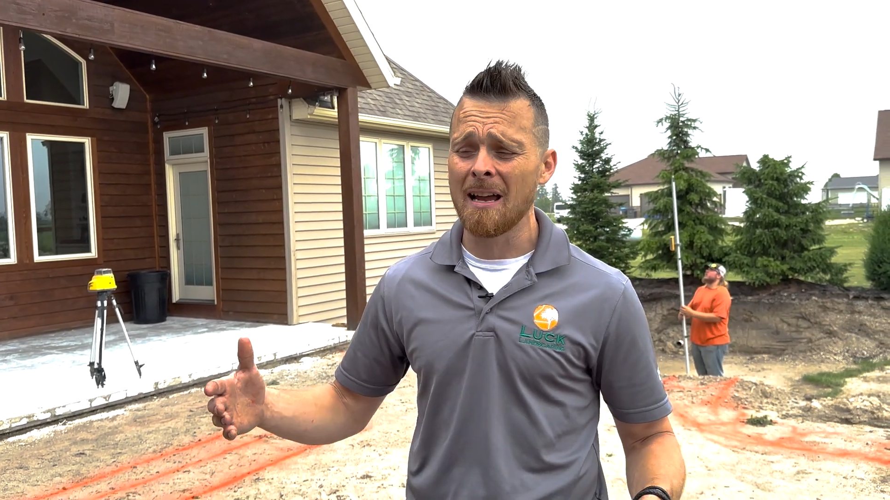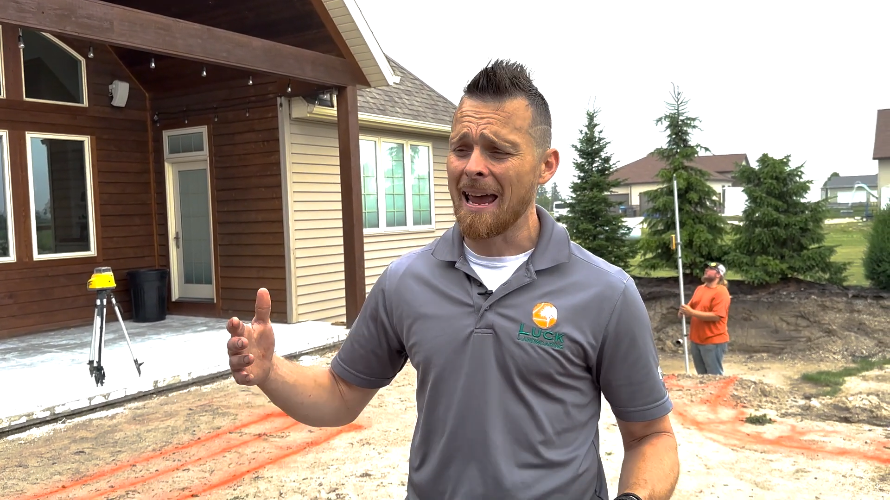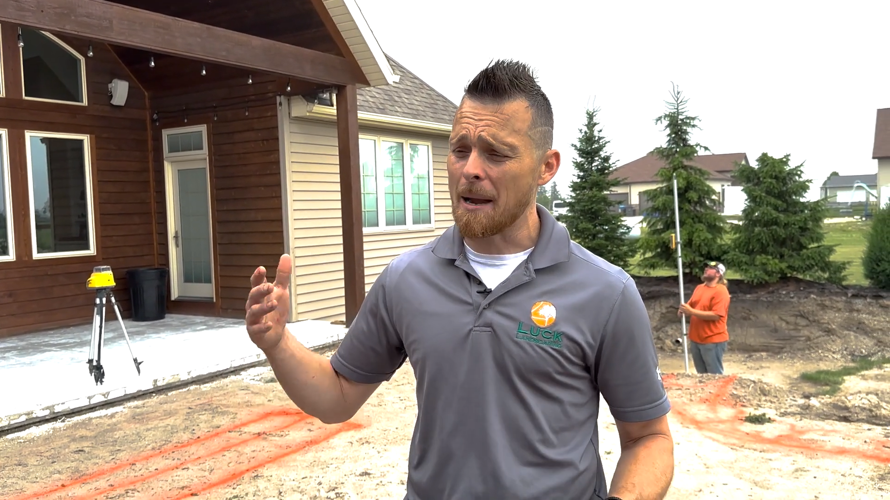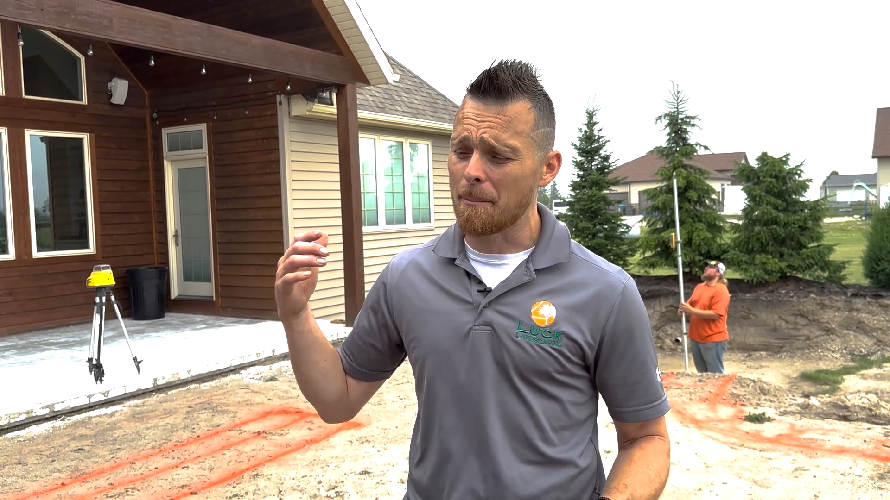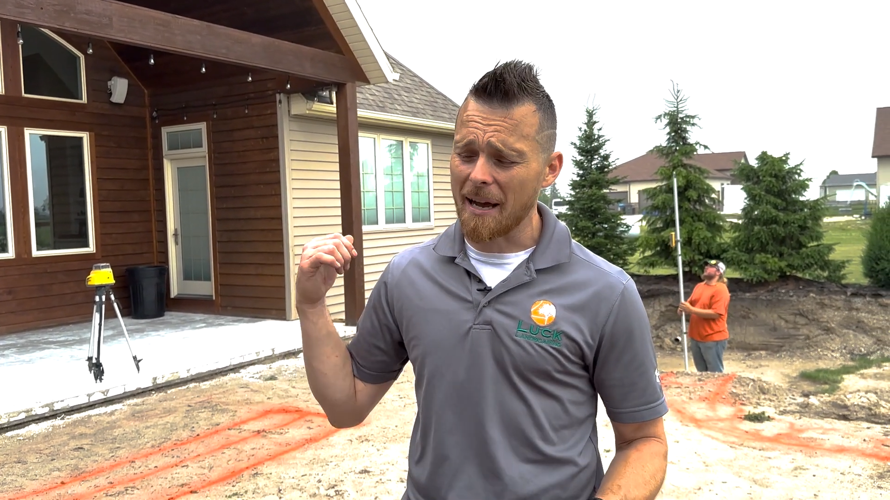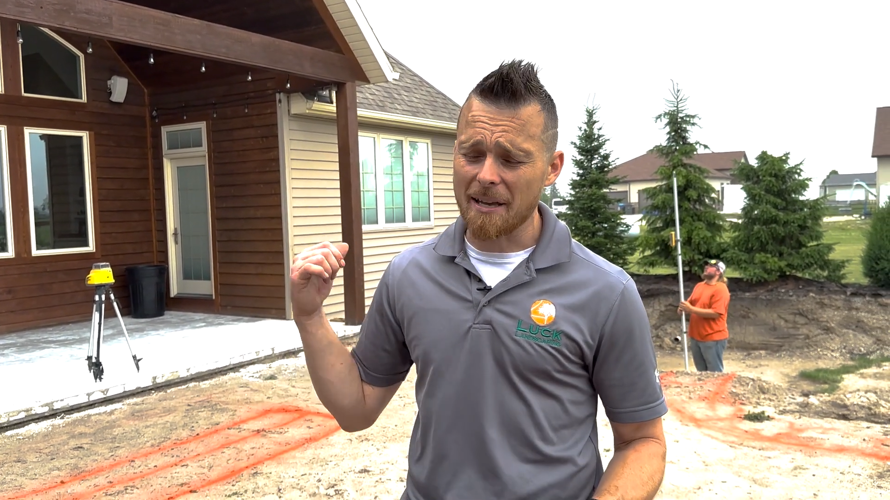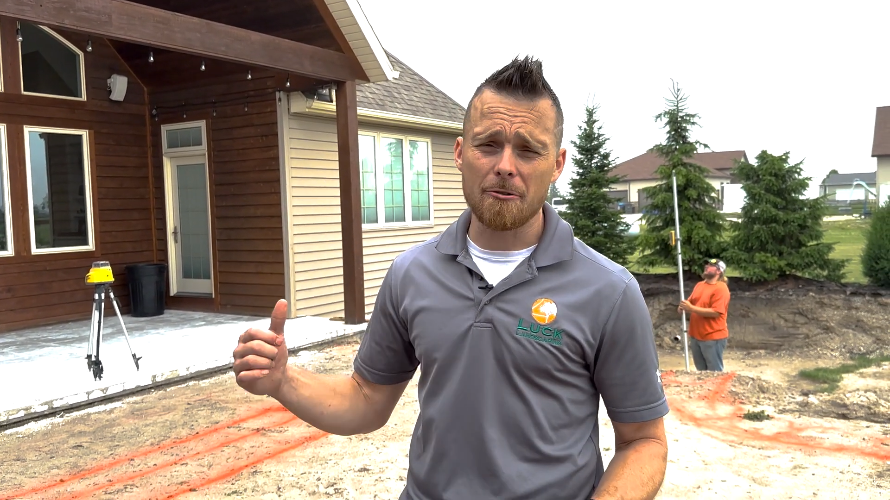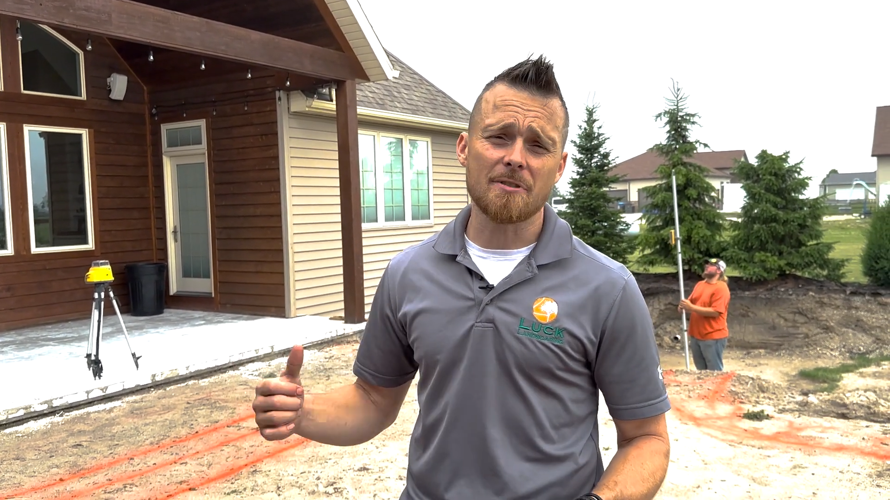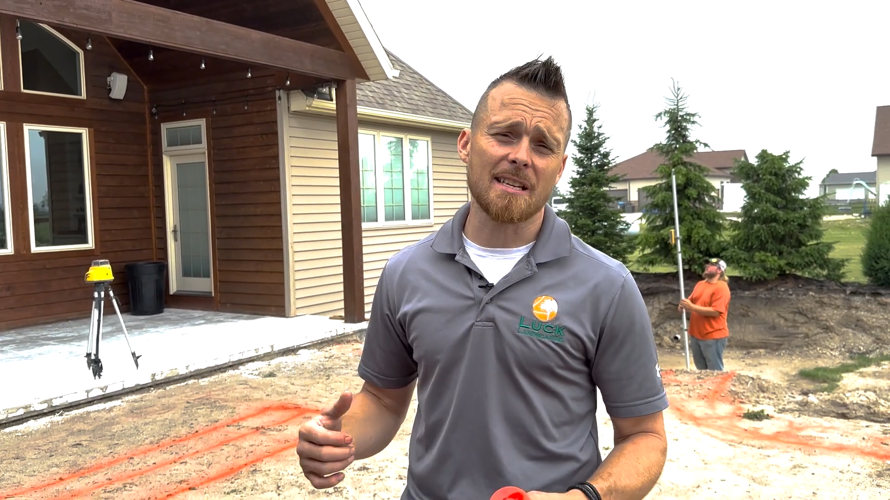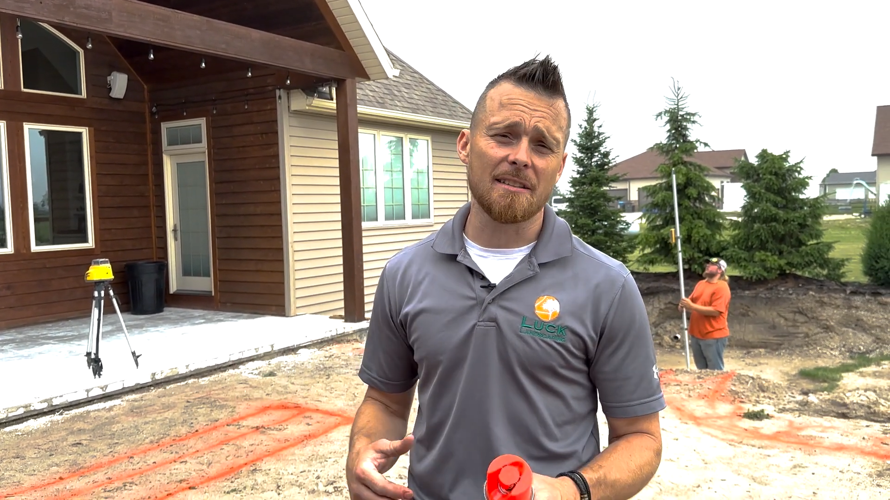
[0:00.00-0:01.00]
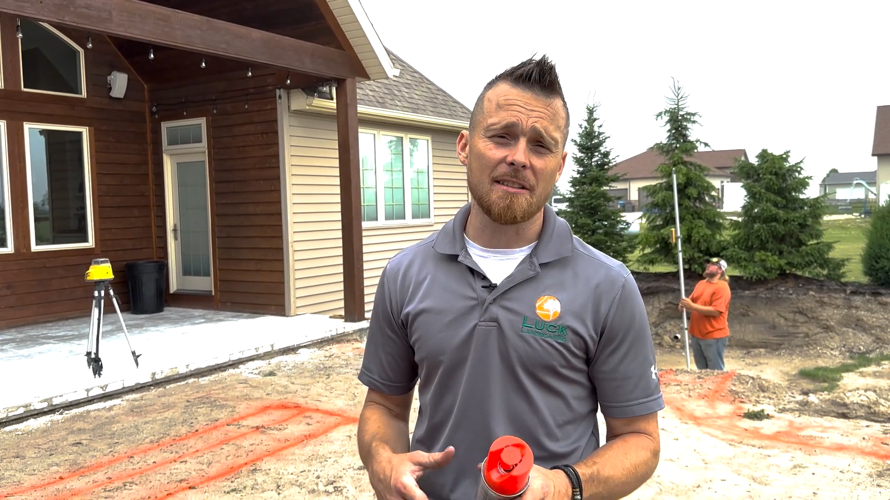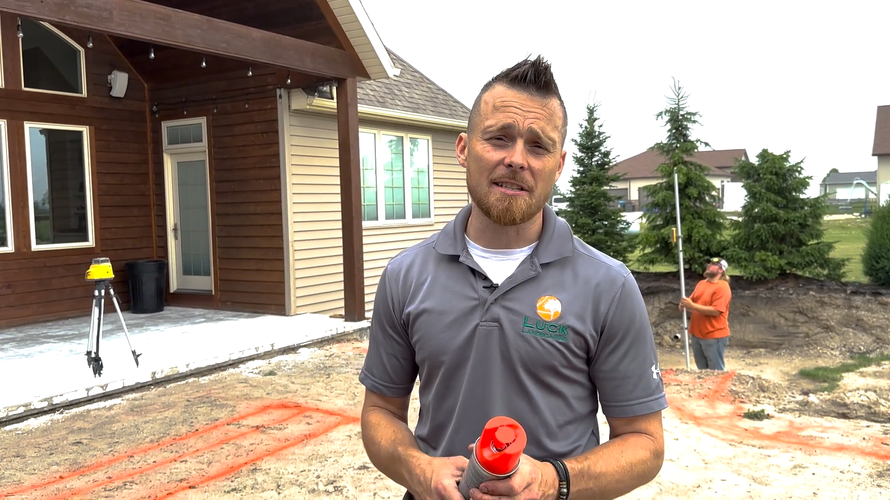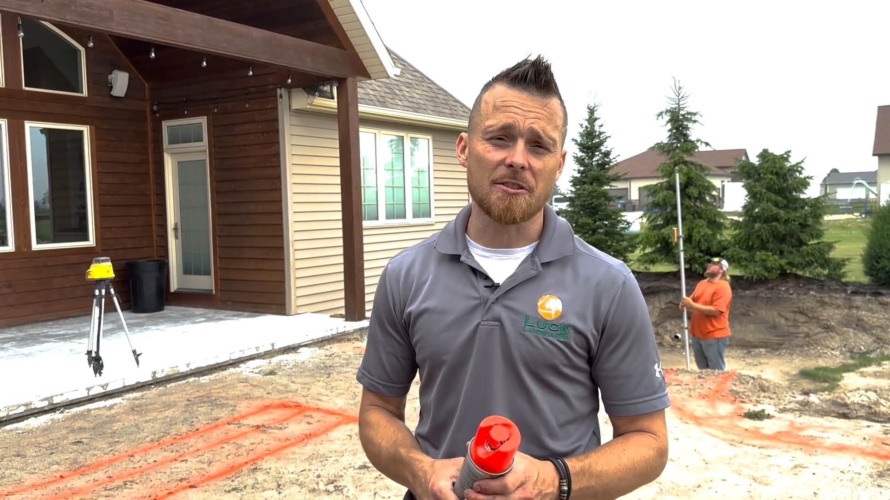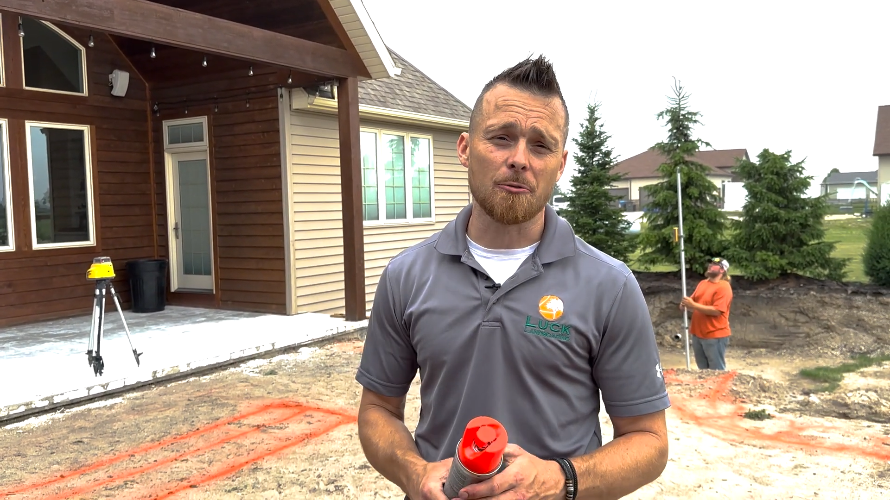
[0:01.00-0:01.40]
and by using these